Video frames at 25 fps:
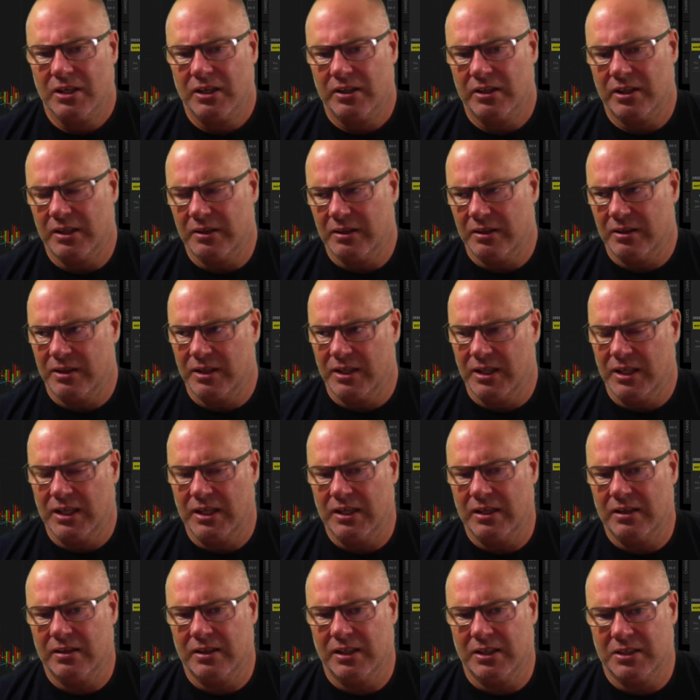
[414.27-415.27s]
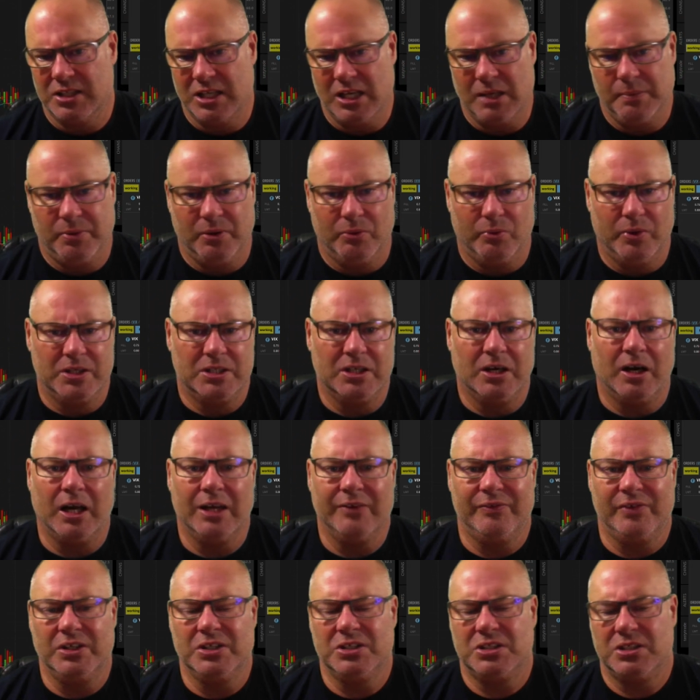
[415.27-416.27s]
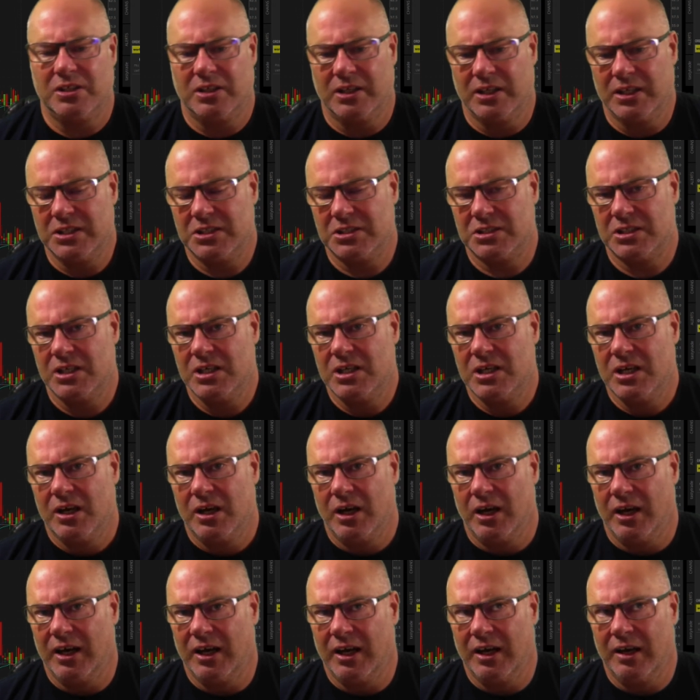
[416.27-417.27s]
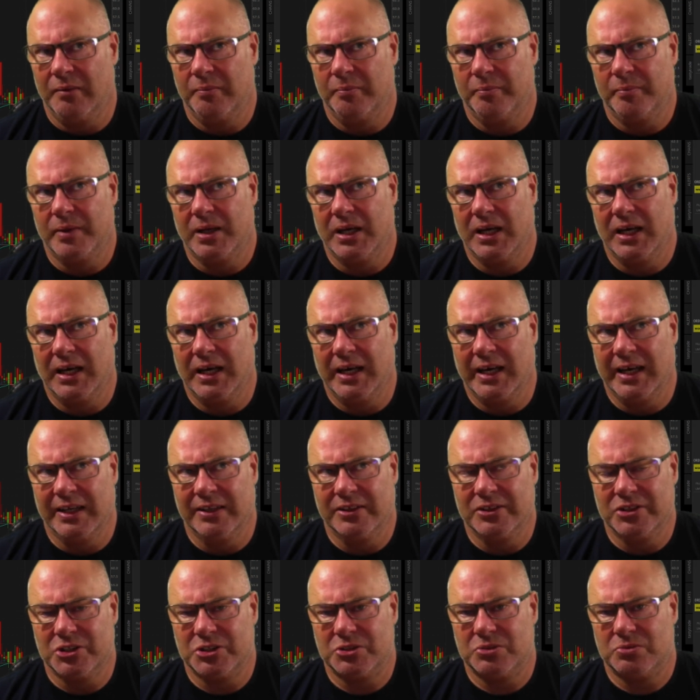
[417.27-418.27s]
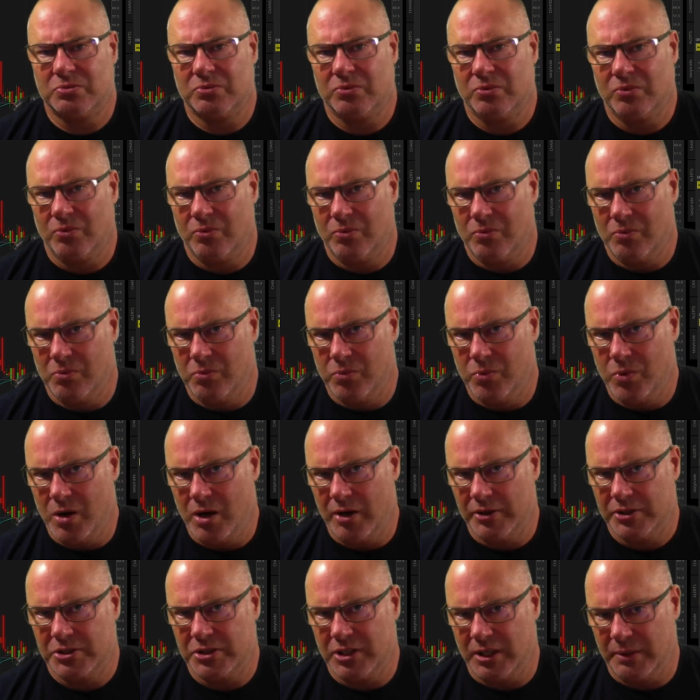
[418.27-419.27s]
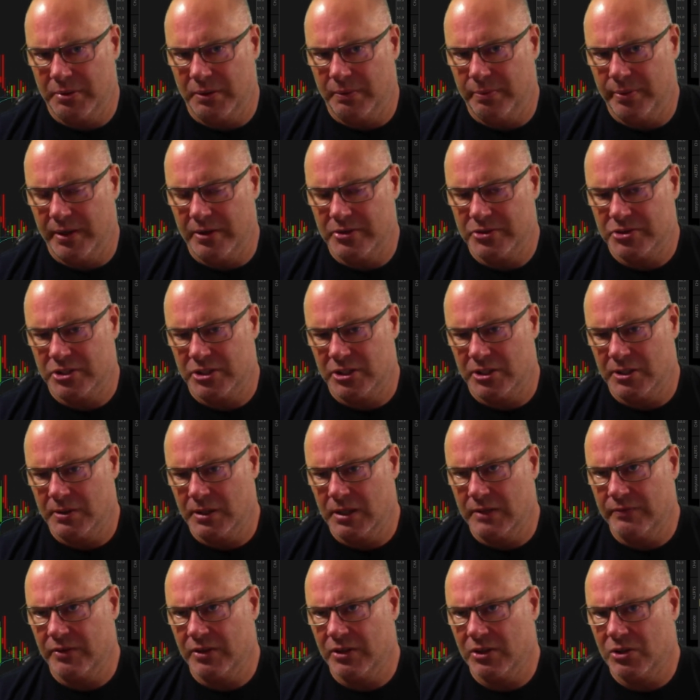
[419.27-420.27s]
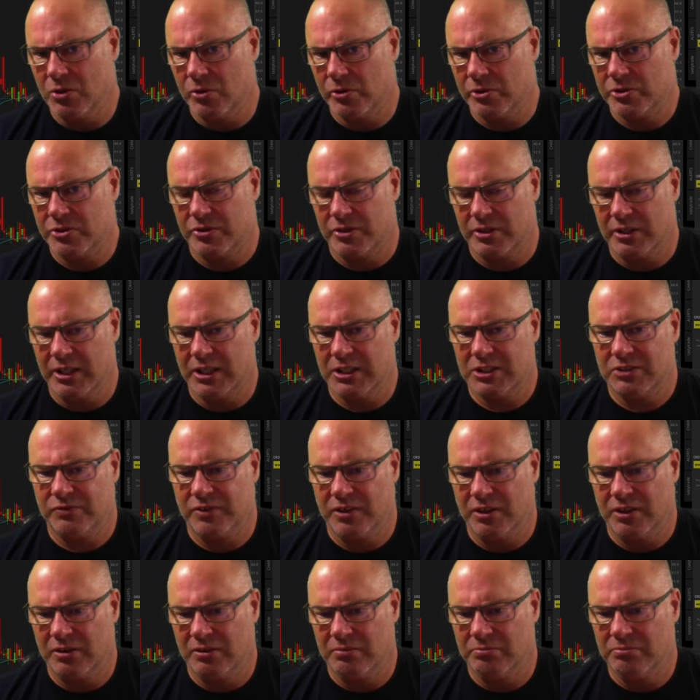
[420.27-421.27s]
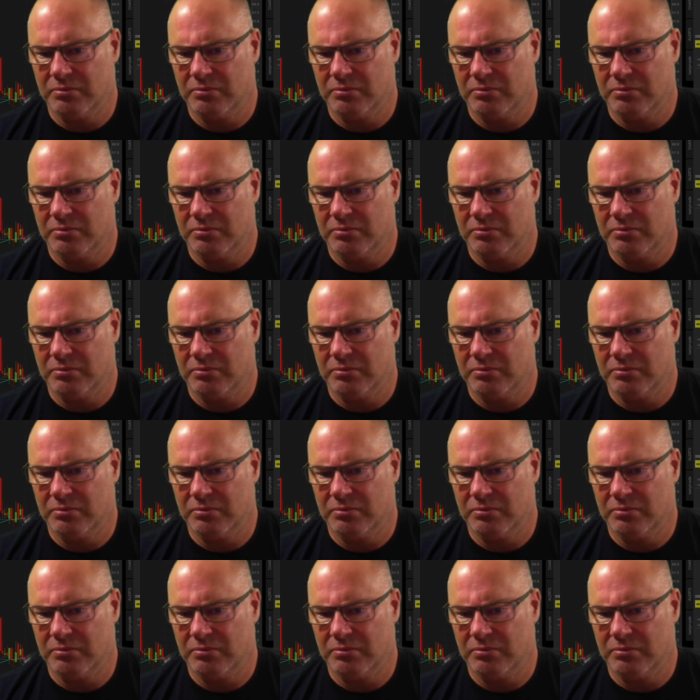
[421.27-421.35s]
the deeper we dive into this, and what I propose to do over the course of the next few